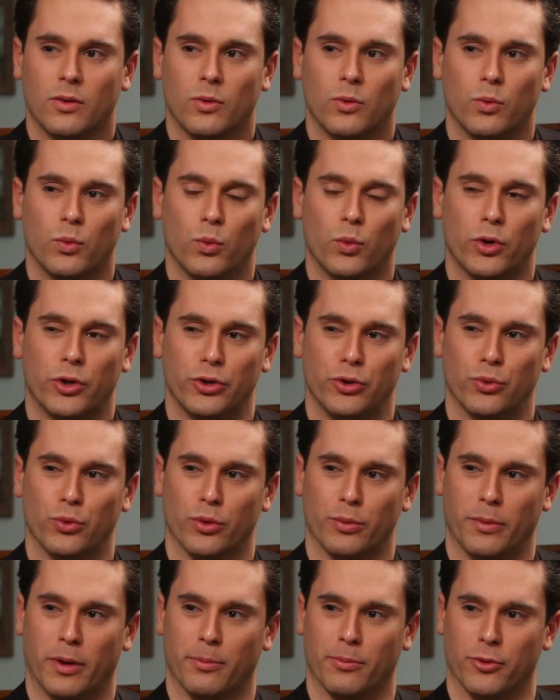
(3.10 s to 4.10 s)
What do you
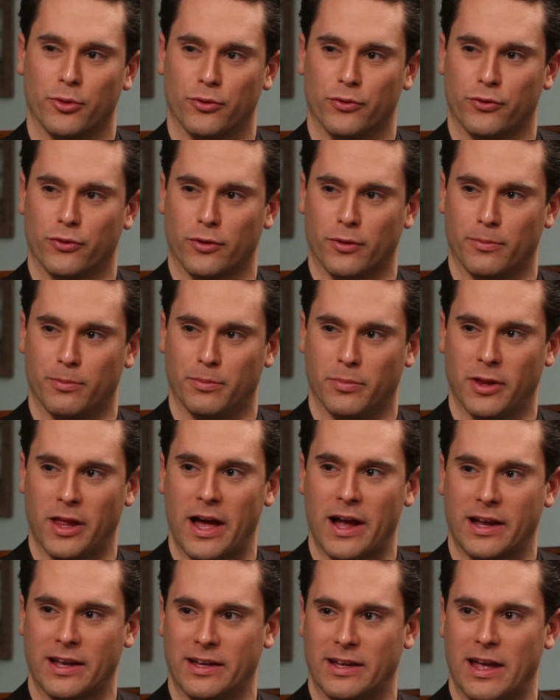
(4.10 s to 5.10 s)
remember from
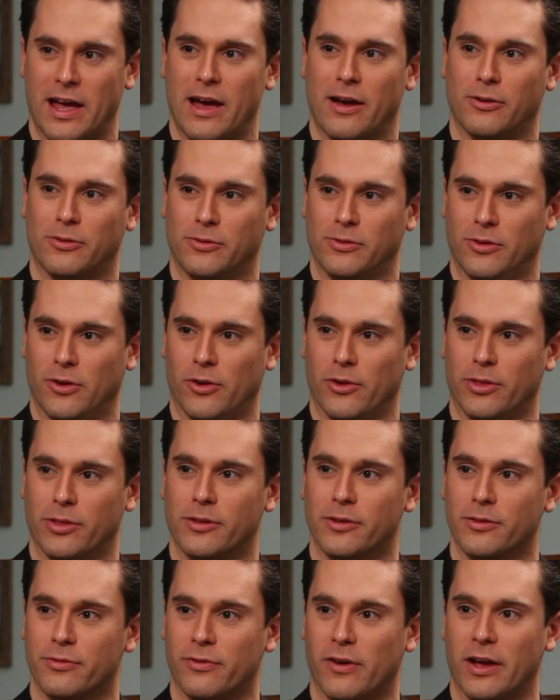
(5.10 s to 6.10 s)
blacking out on
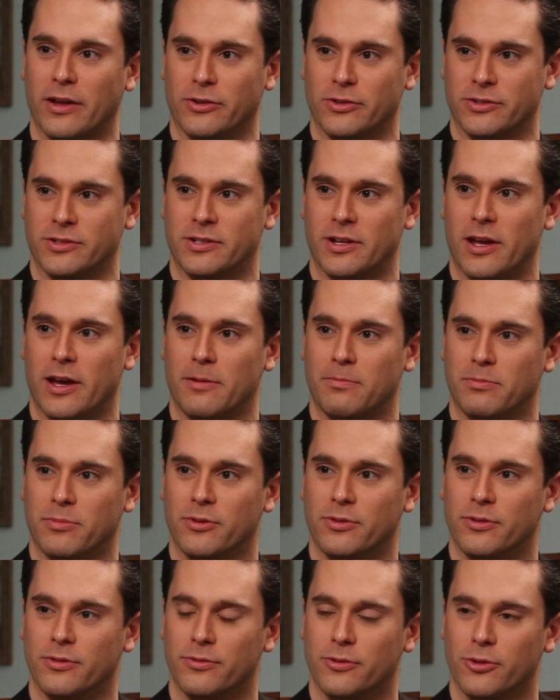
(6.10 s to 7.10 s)
the final snap
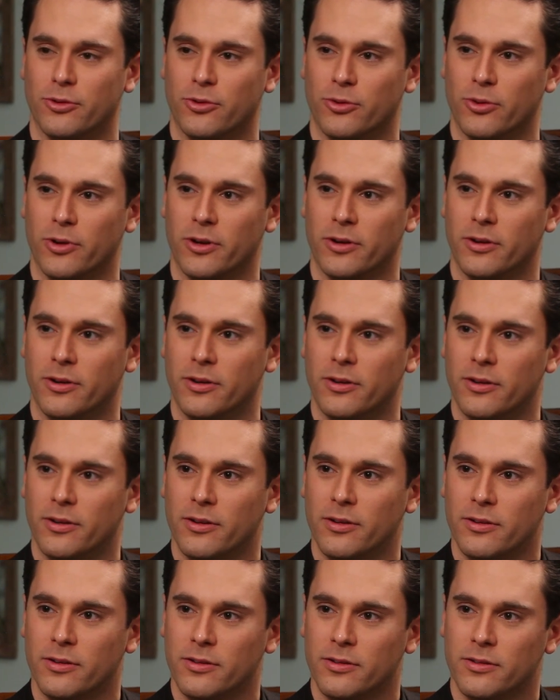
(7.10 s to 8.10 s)
of your career?
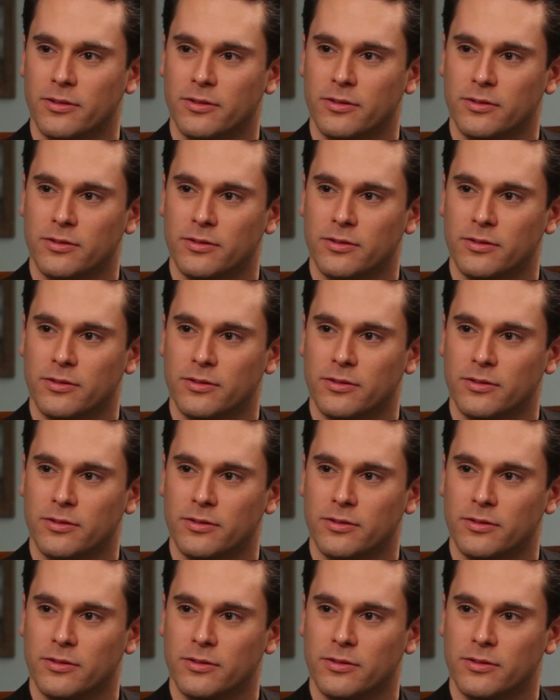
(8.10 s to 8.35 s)
I